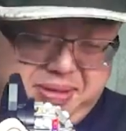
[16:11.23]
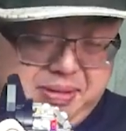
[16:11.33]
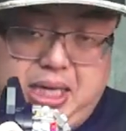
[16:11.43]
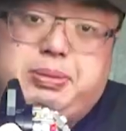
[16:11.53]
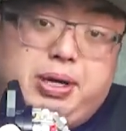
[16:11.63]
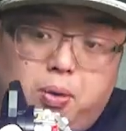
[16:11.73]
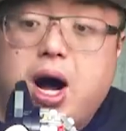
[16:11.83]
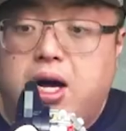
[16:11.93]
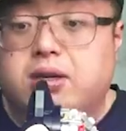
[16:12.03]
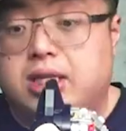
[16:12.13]
It's been a
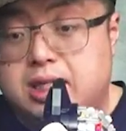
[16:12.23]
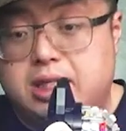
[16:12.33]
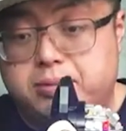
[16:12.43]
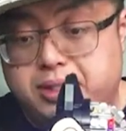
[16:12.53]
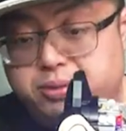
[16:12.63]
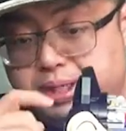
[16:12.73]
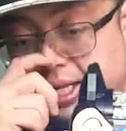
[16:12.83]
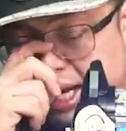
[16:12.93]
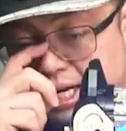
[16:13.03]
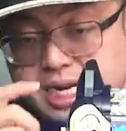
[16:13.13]
while since he's been doing
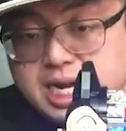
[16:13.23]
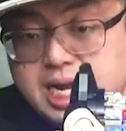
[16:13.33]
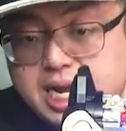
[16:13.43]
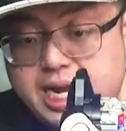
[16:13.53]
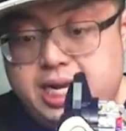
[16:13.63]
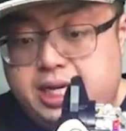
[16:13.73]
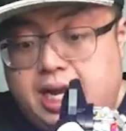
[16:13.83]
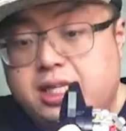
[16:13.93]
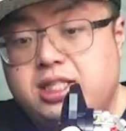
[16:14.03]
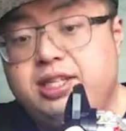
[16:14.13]
that, and
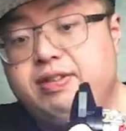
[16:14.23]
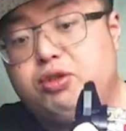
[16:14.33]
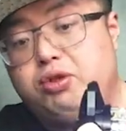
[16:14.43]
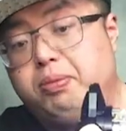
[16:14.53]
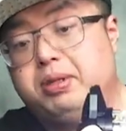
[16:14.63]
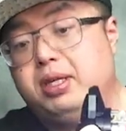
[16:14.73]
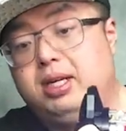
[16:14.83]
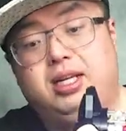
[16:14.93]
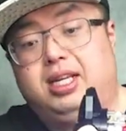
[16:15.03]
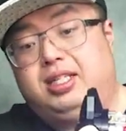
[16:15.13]
hasn't even drooped
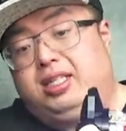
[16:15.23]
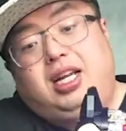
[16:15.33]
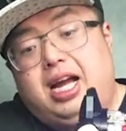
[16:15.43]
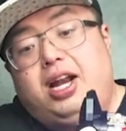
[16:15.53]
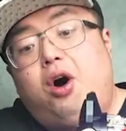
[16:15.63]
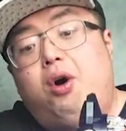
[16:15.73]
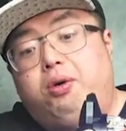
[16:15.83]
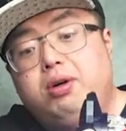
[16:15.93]
like at all.